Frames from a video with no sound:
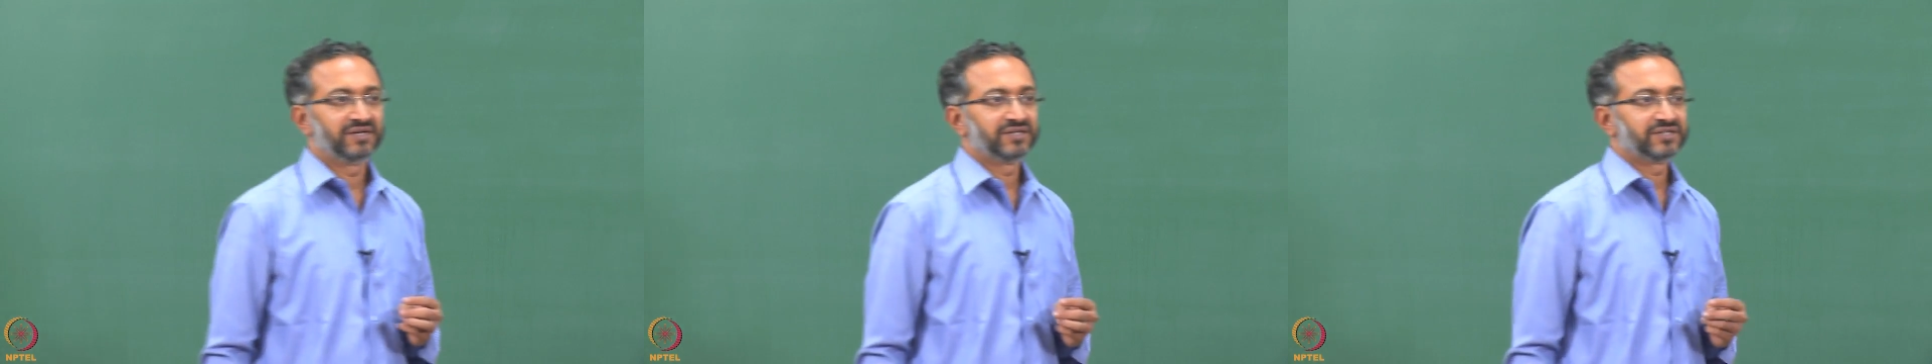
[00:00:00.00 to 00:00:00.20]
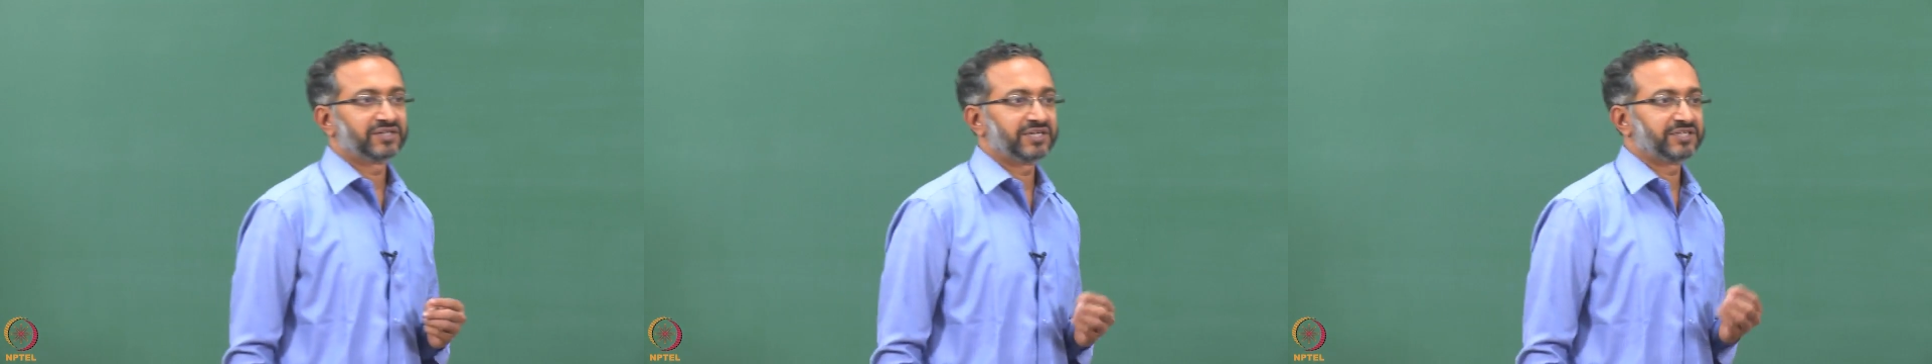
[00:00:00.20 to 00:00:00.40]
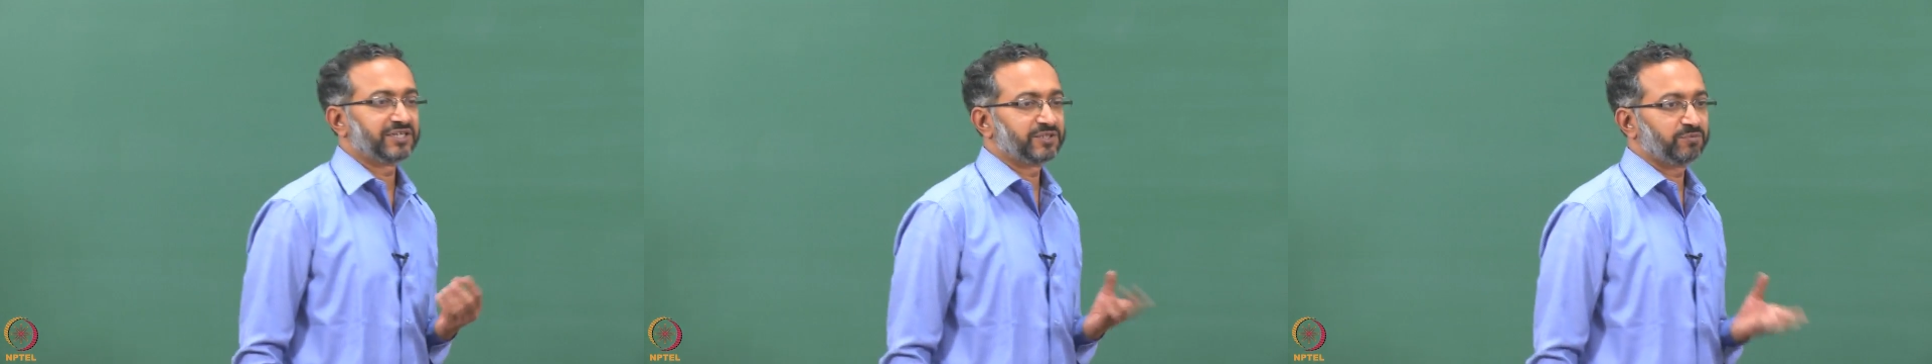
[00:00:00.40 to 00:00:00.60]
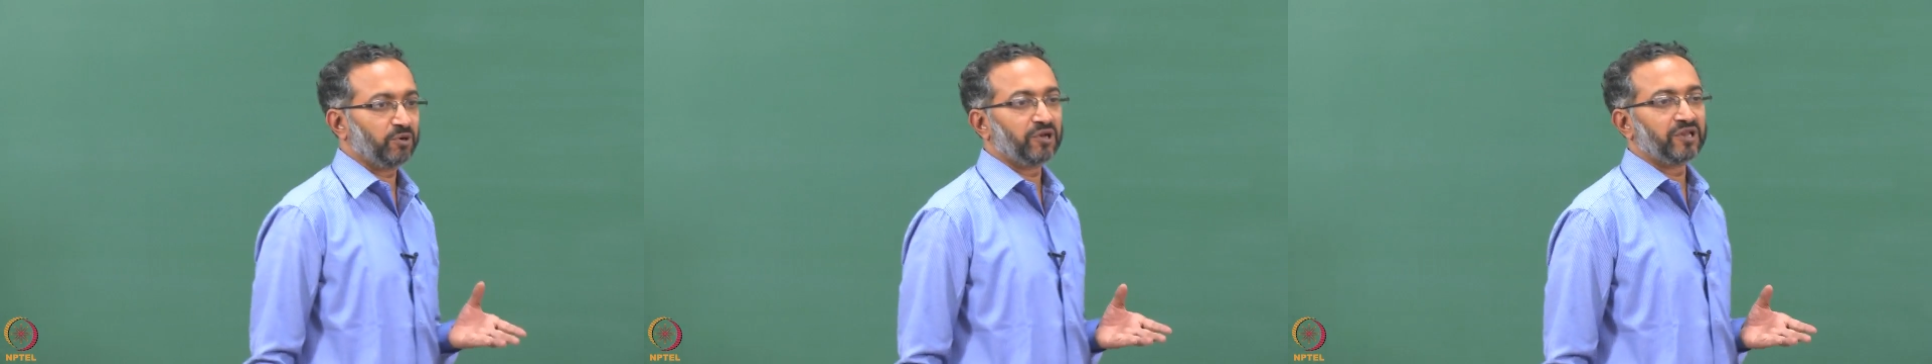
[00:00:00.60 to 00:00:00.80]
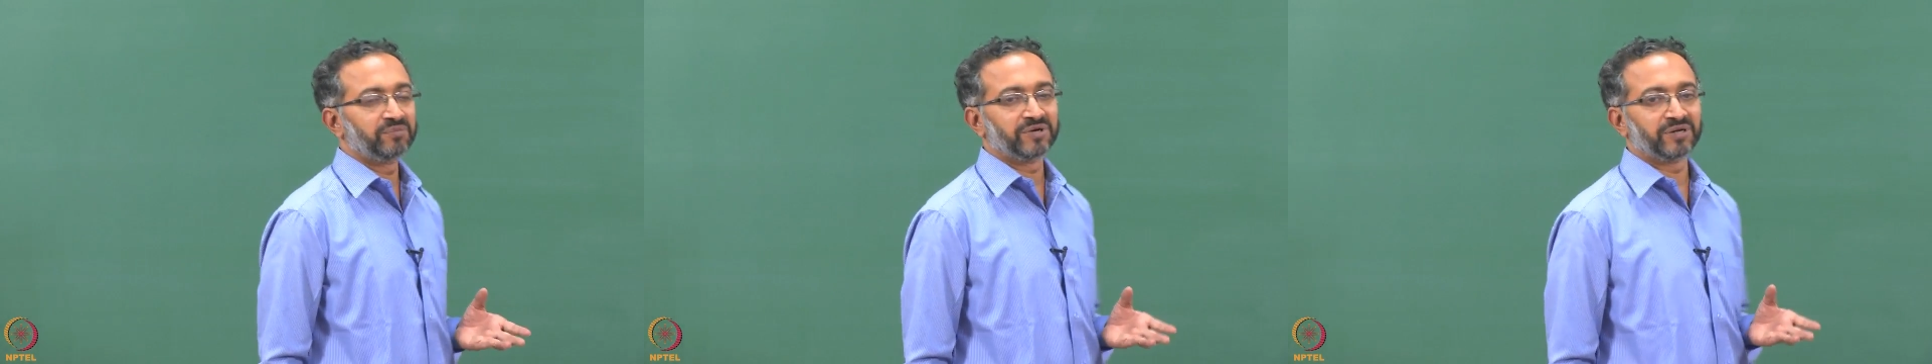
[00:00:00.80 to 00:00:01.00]
such as
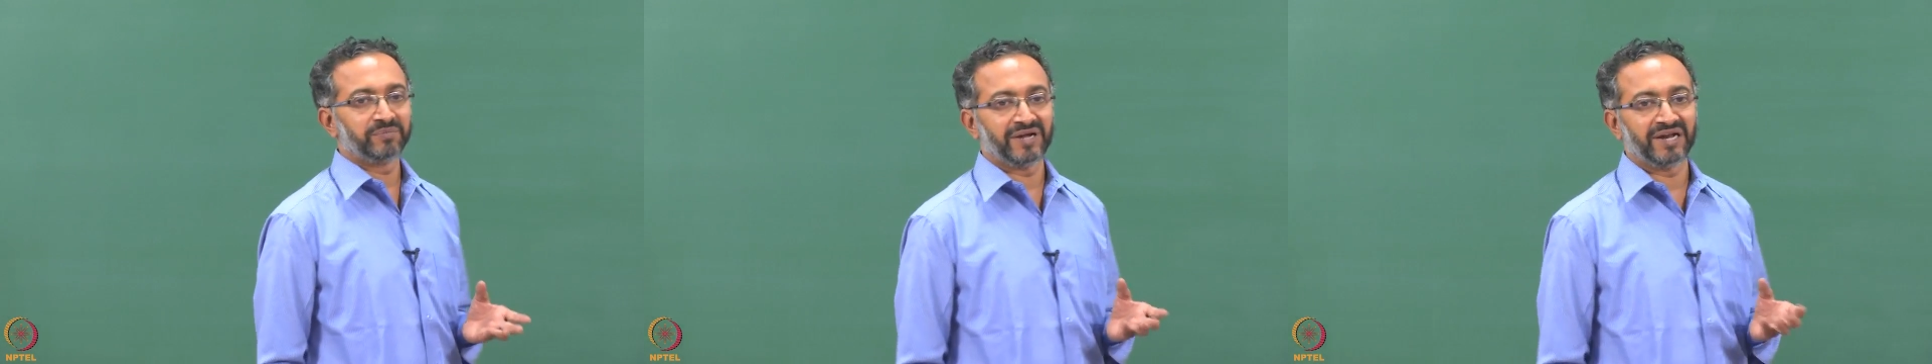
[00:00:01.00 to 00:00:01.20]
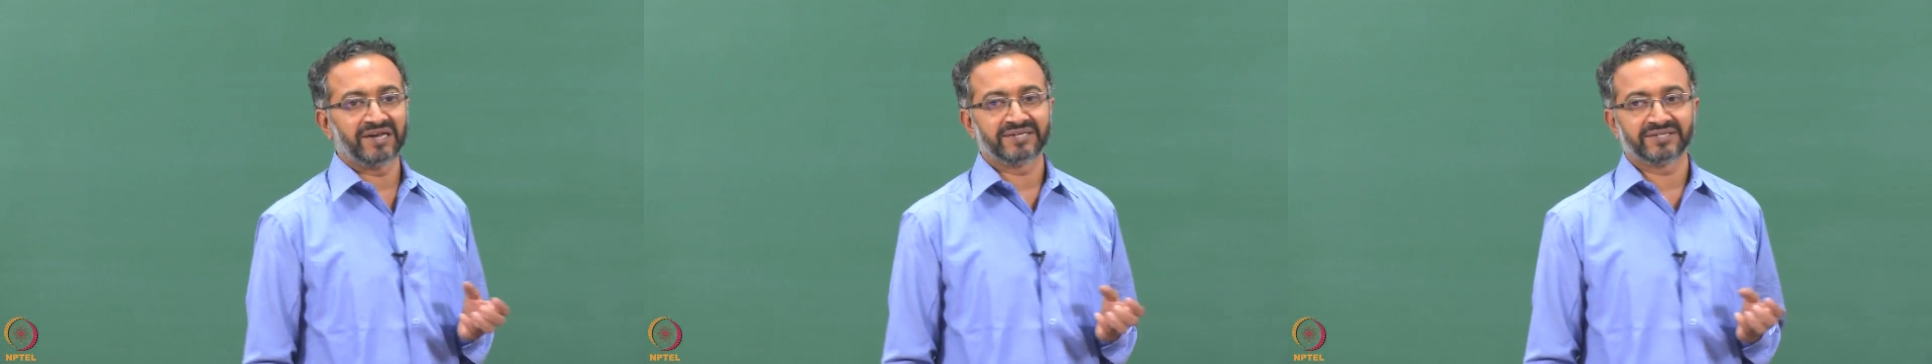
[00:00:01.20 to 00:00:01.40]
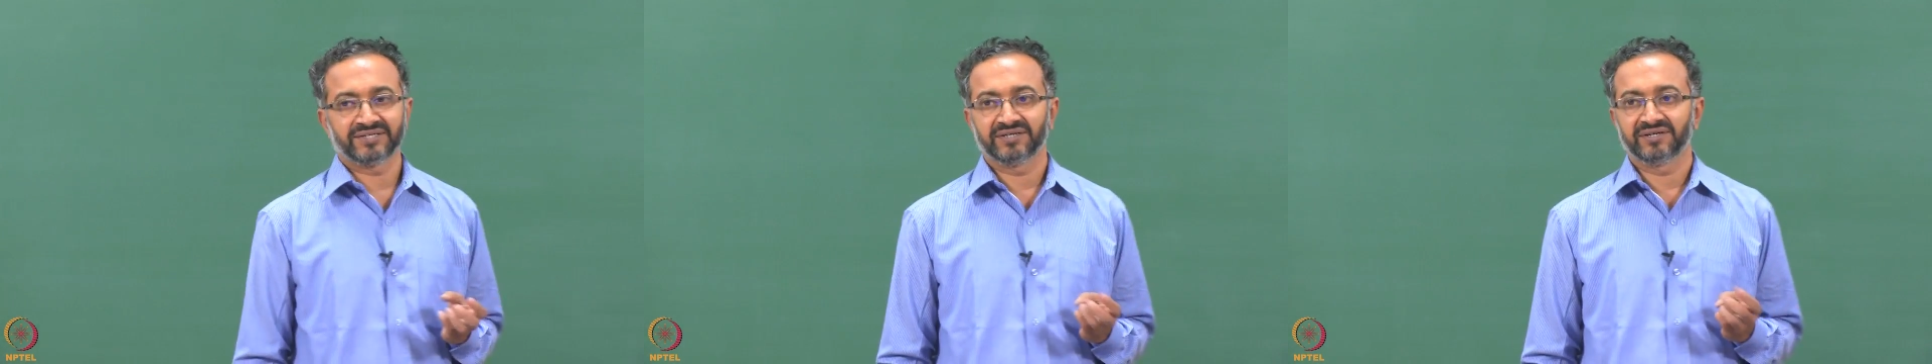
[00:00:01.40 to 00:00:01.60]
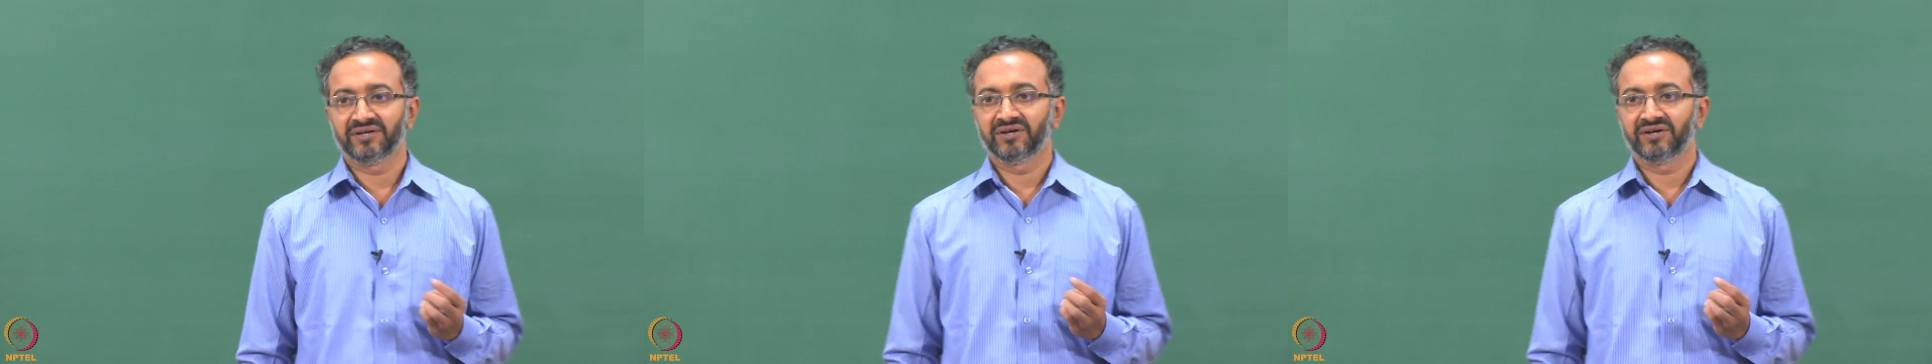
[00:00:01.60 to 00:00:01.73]
polymer melt